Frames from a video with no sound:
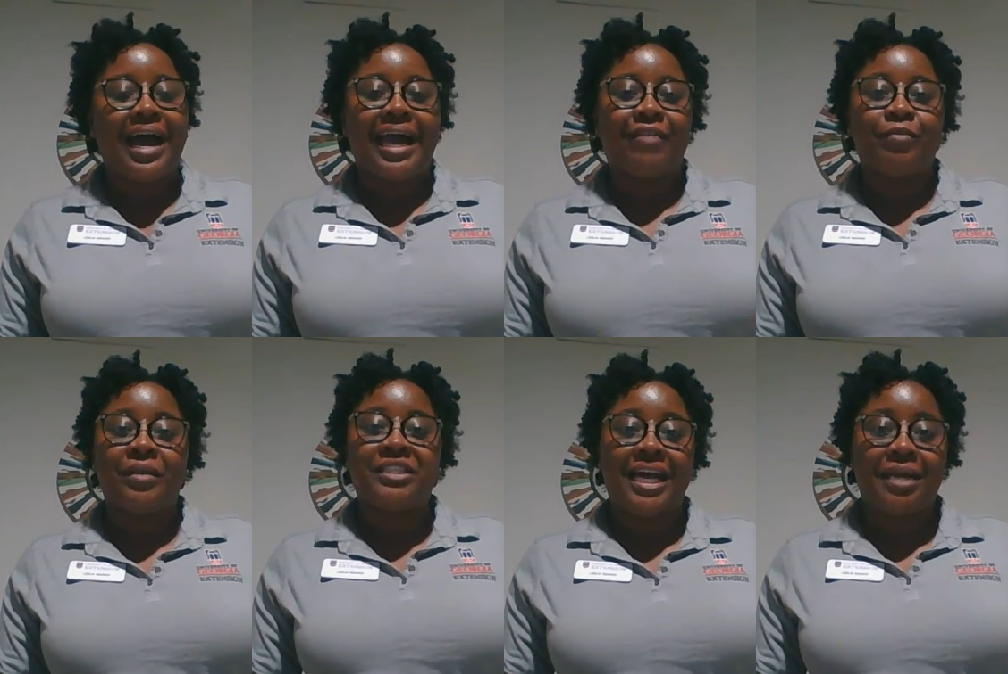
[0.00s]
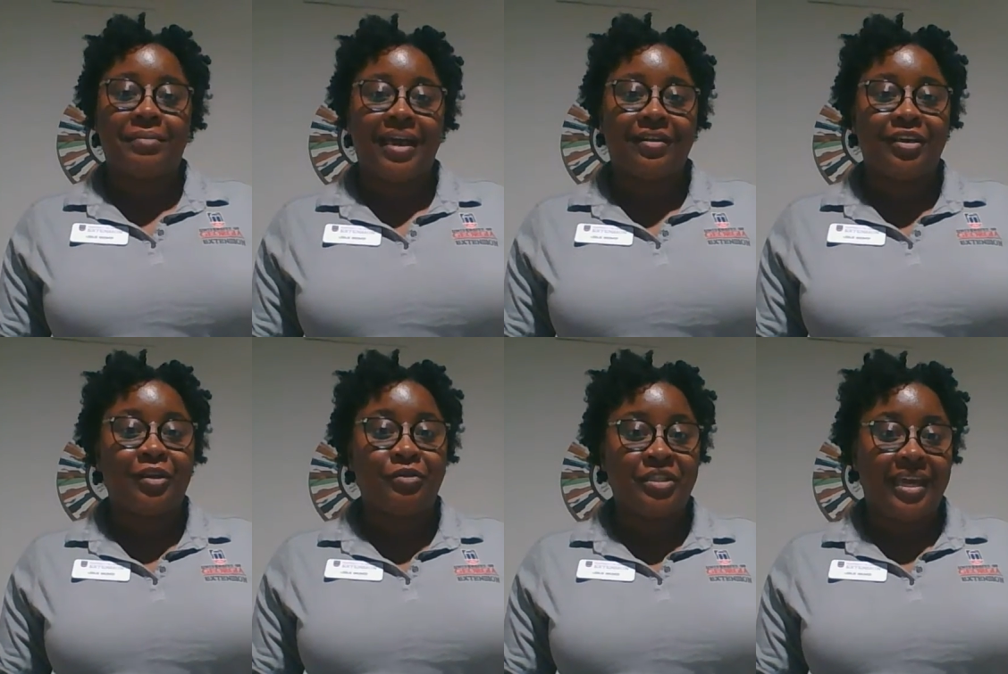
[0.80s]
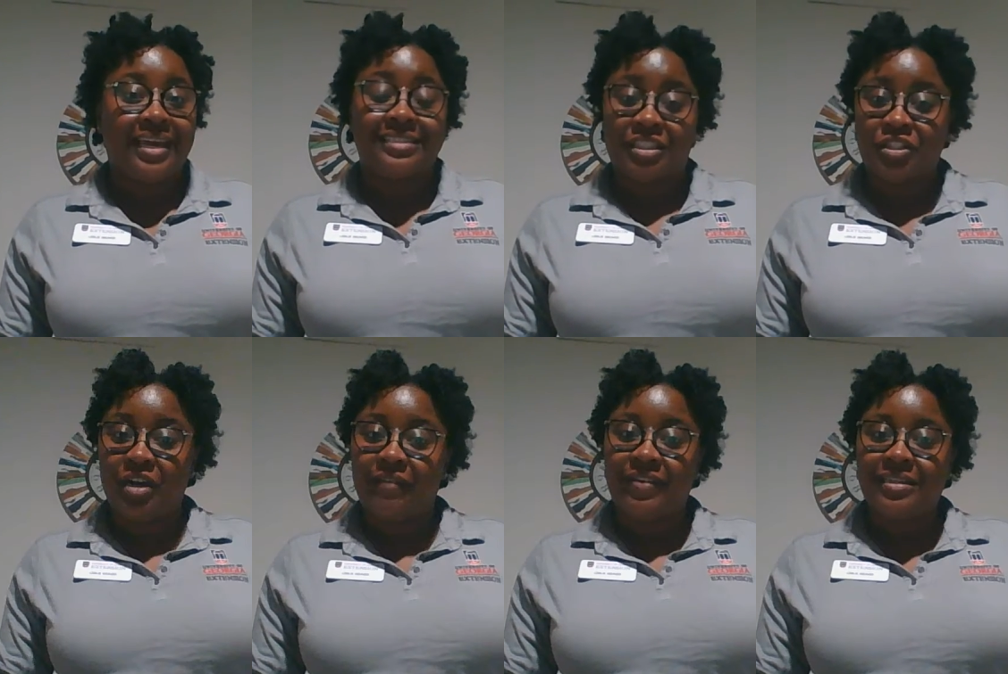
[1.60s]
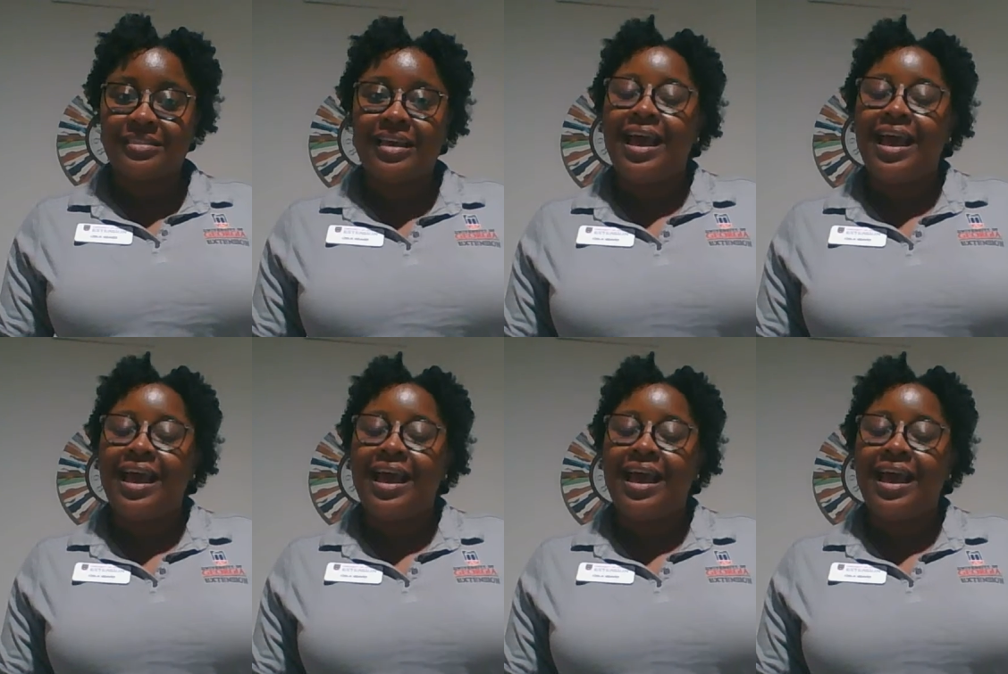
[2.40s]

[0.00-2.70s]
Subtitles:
I am from the Chatham County UGA Extension Office.